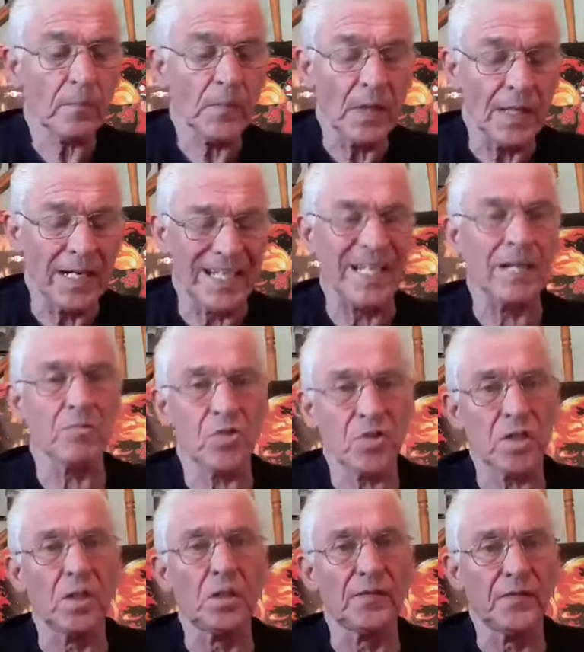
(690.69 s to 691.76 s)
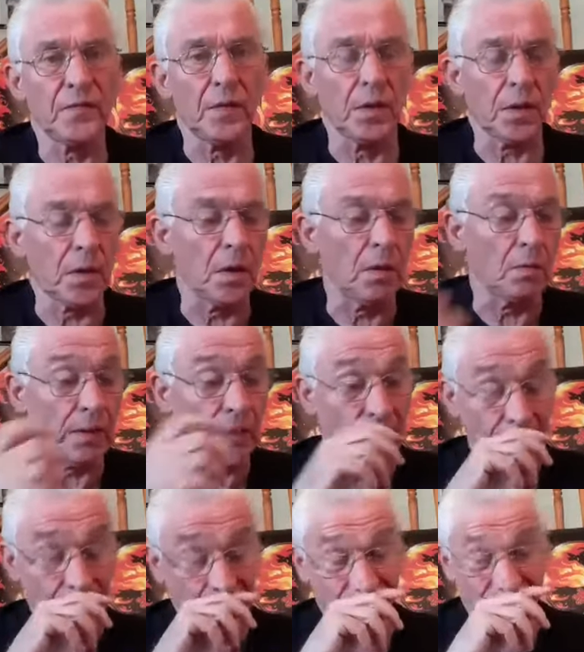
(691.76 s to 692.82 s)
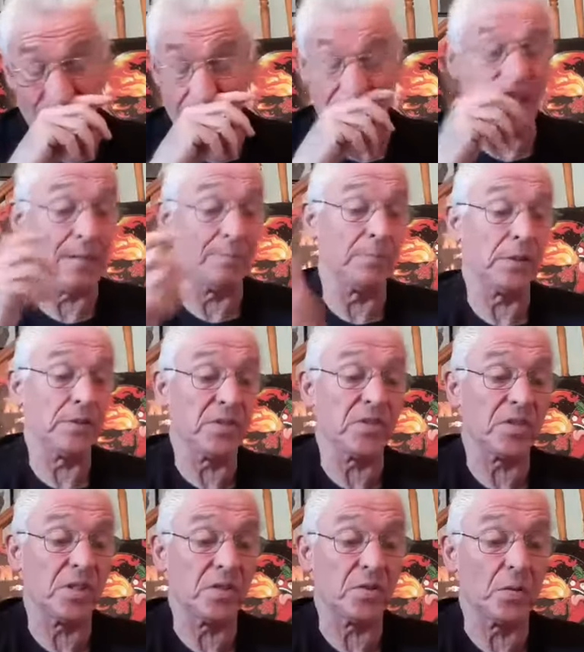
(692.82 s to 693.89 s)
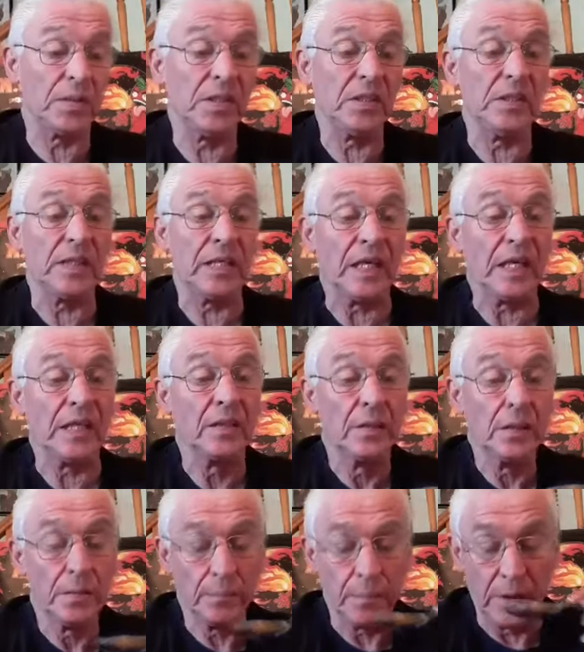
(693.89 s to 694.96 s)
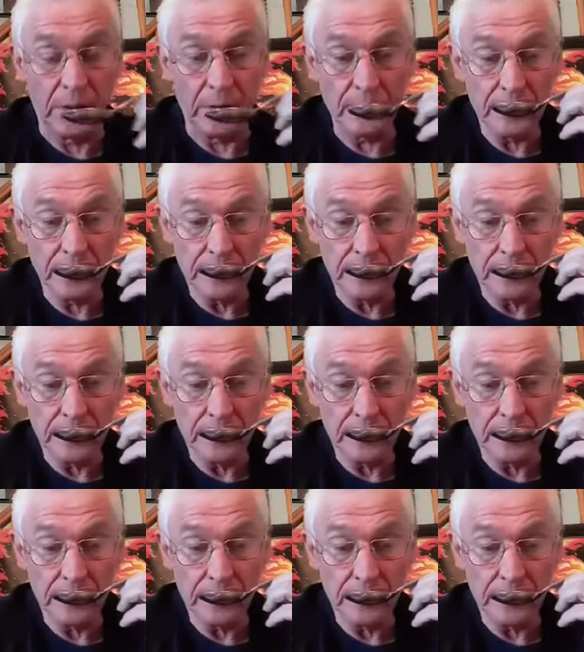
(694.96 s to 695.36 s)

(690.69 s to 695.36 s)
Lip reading: I am still full of cold. I've had it for about bloody 6 weeks now, but